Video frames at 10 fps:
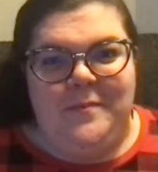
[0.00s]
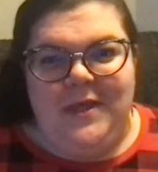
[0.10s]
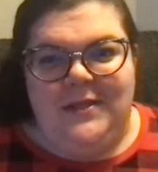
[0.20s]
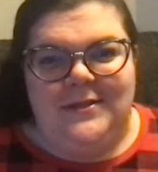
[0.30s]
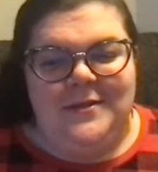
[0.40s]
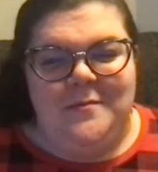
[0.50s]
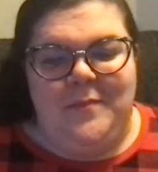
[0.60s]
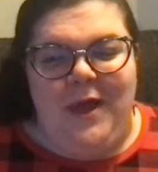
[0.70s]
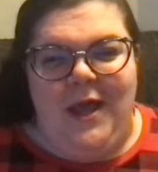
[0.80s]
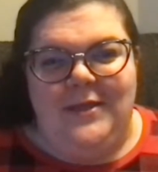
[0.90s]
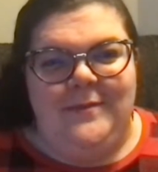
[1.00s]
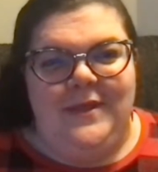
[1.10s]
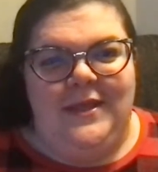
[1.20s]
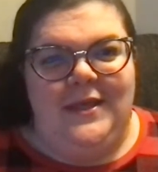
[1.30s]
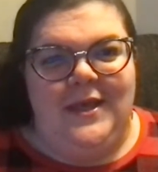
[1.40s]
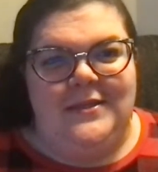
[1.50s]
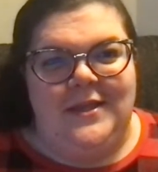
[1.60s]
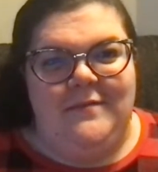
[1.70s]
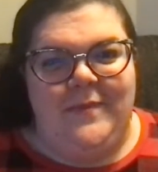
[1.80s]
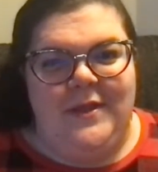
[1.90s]
been behind me as
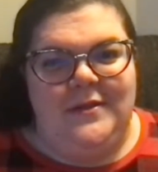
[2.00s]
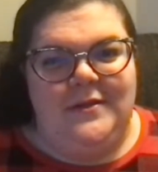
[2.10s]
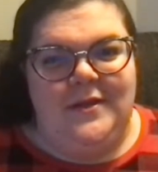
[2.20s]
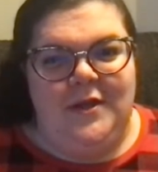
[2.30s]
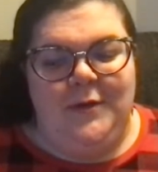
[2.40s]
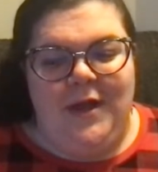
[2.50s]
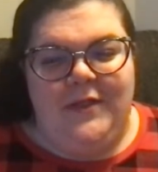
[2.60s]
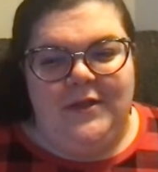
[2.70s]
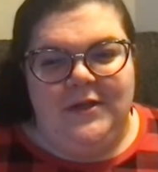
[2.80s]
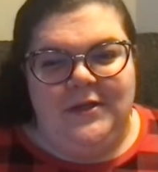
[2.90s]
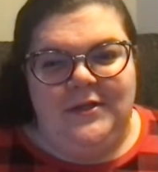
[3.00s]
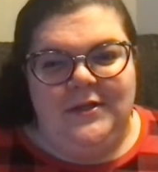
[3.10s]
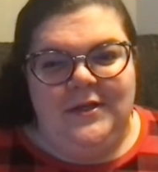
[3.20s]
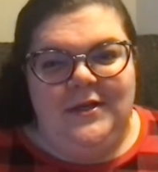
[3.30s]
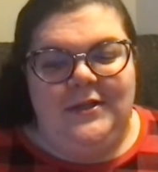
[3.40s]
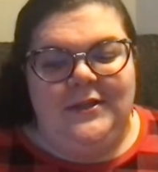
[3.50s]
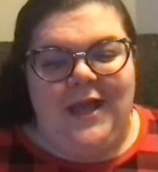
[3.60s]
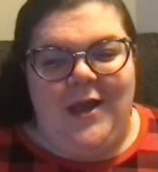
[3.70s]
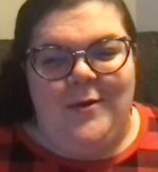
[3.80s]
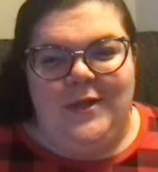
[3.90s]
I've been a rather
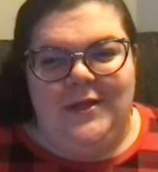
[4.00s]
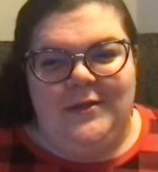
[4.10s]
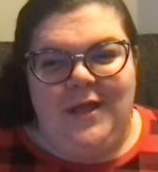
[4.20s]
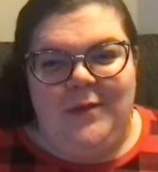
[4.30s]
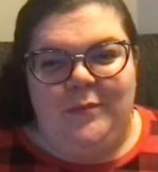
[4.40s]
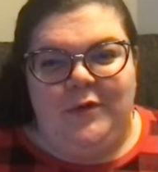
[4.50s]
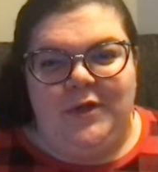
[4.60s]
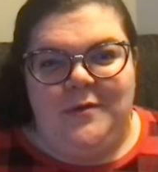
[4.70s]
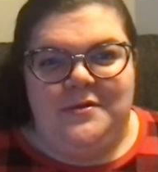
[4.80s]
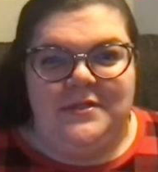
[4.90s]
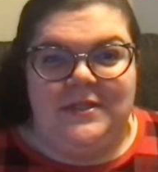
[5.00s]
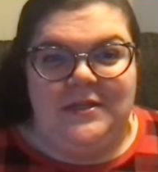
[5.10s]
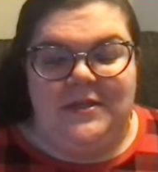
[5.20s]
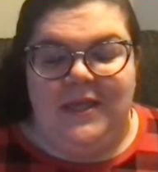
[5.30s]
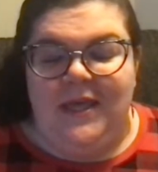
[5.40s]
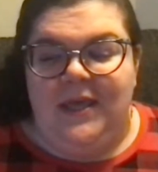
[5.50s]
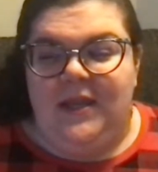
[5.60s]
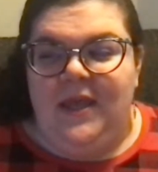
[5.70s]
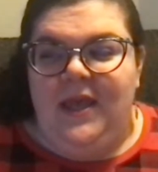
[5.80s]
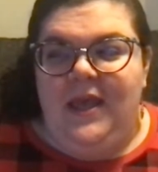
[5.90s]
loud and precocious little kid.